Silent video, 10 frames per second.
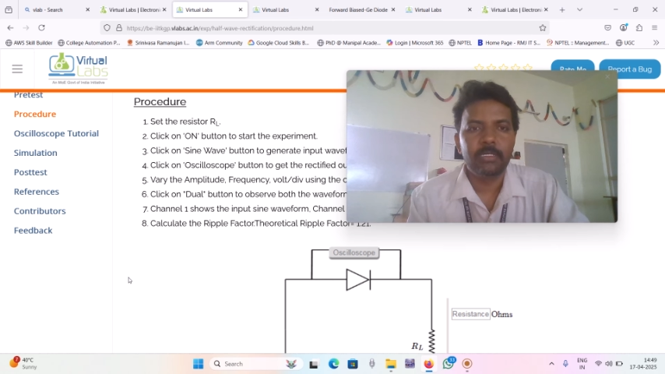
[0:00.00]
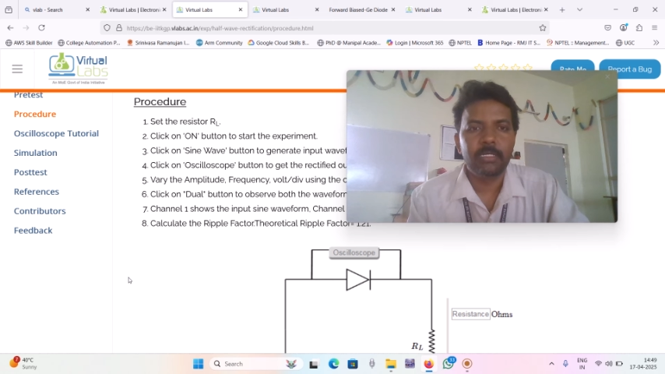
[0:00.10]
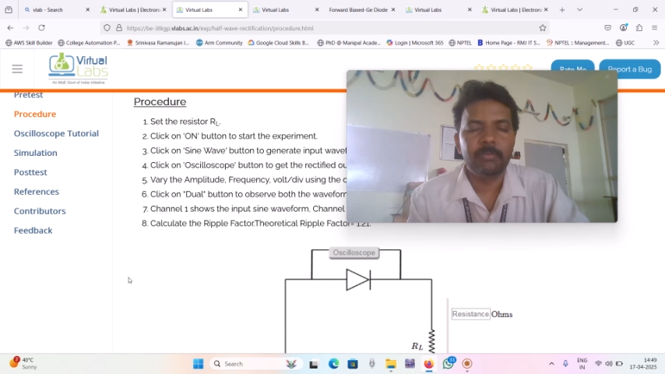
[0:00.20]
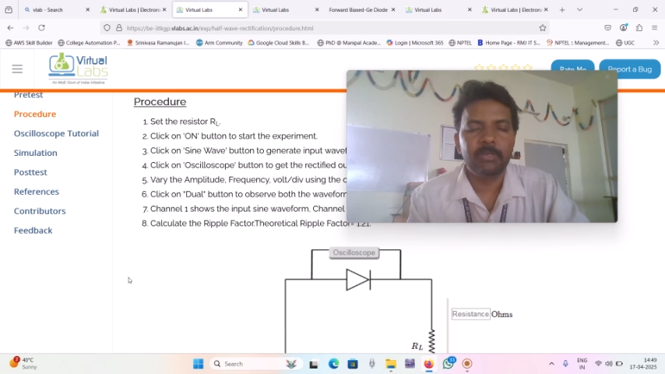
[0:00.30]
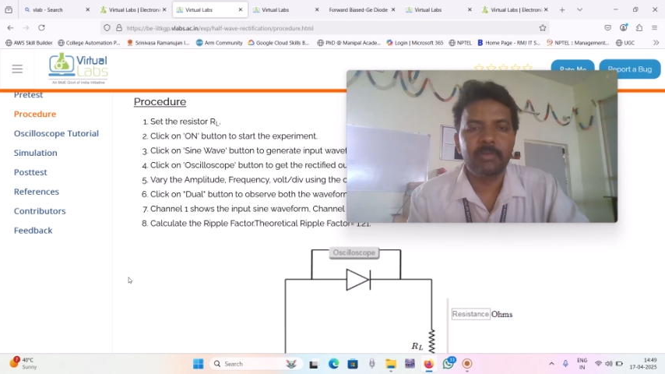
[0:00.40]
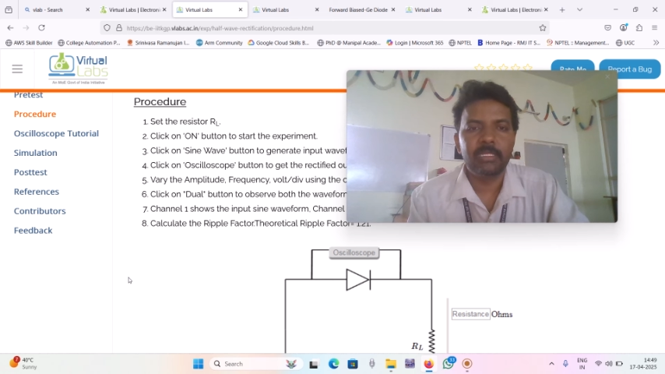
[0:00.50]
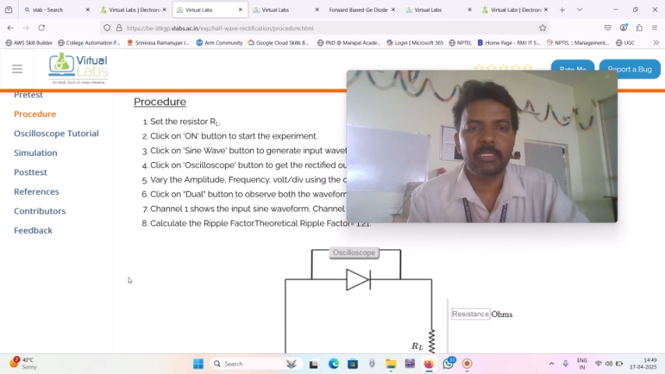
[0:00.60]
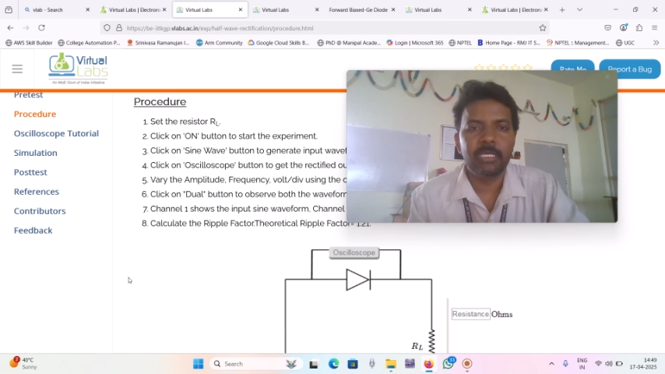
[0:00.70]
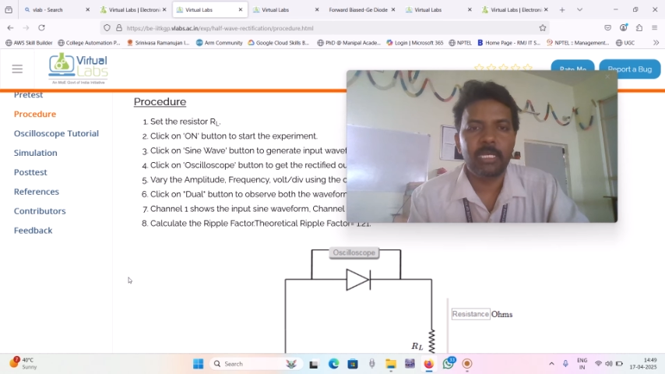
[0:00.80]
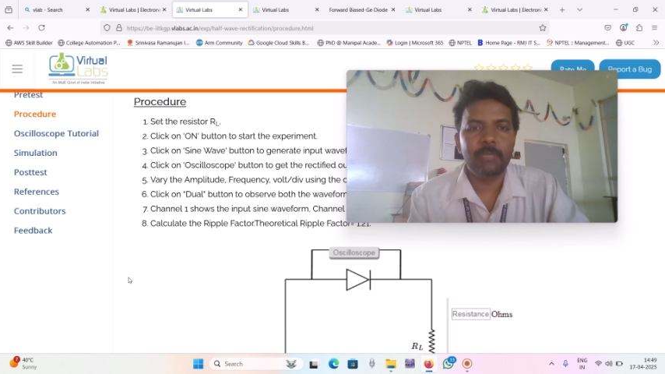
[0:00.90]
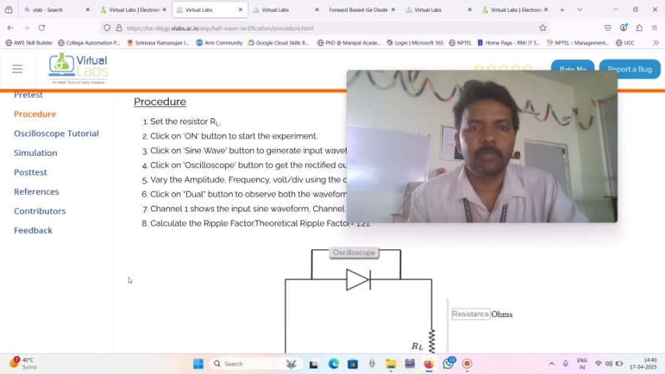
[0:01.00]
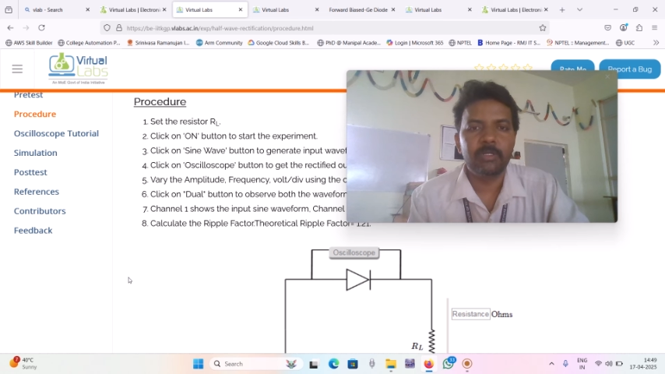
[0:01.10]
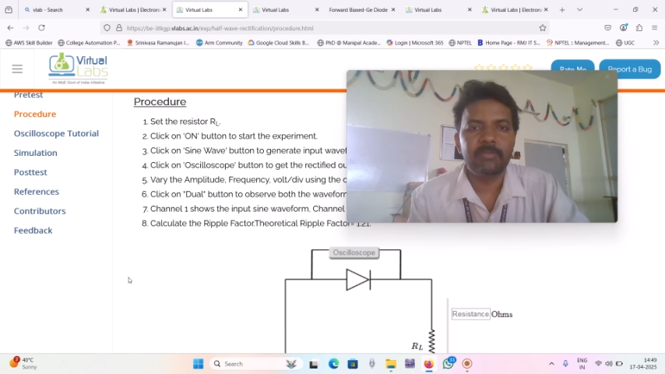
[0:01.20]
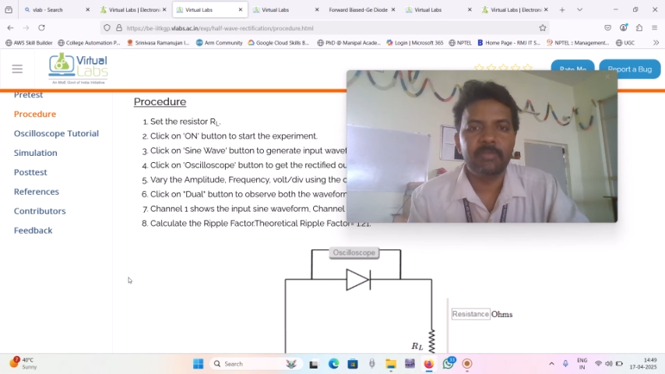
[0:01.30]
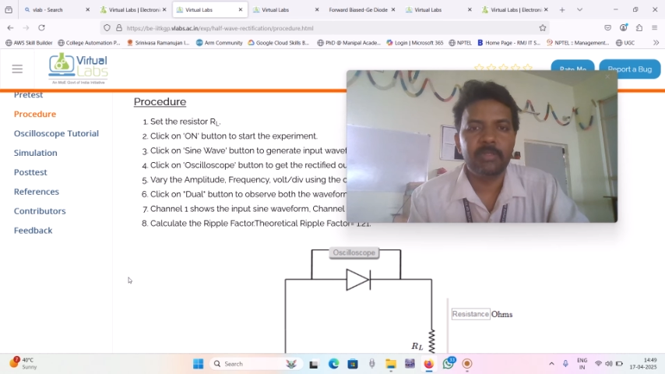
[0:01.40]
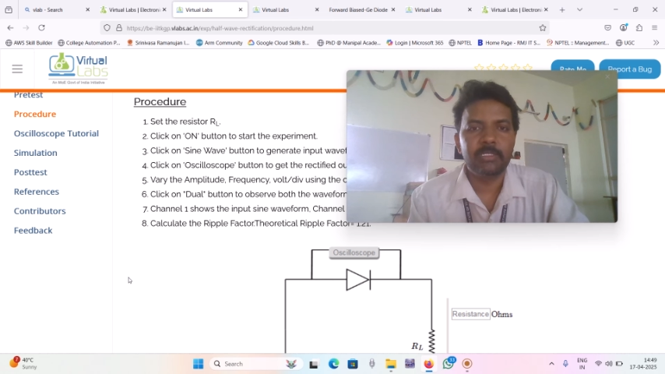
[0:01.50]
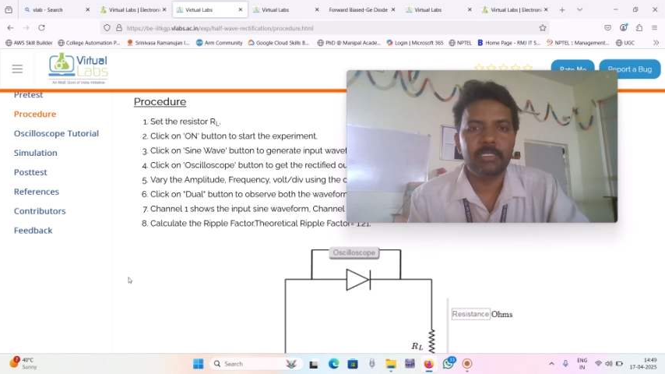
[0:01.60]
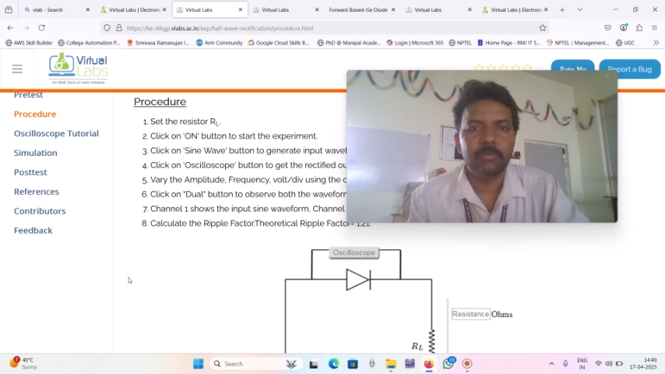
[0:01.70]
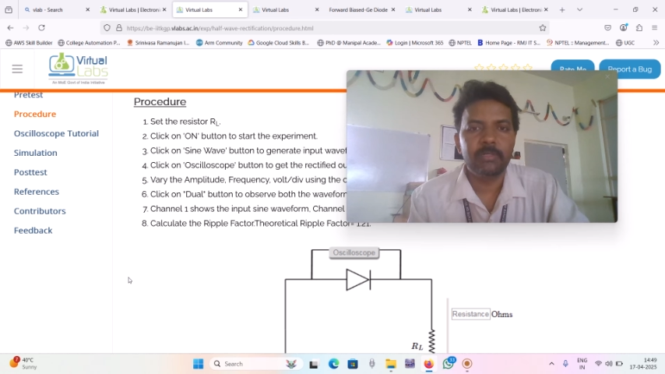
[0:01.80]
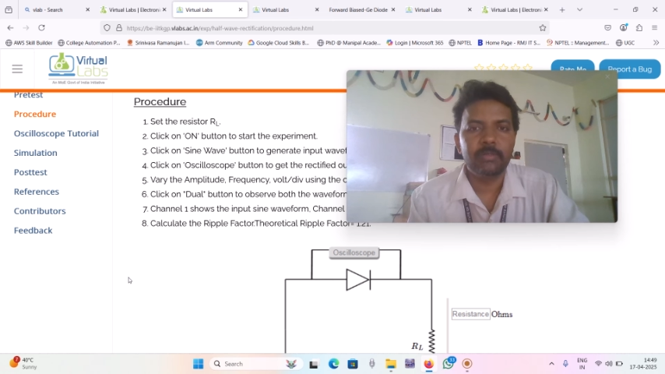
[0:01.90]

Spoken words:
And by varying the amplitude and frequency,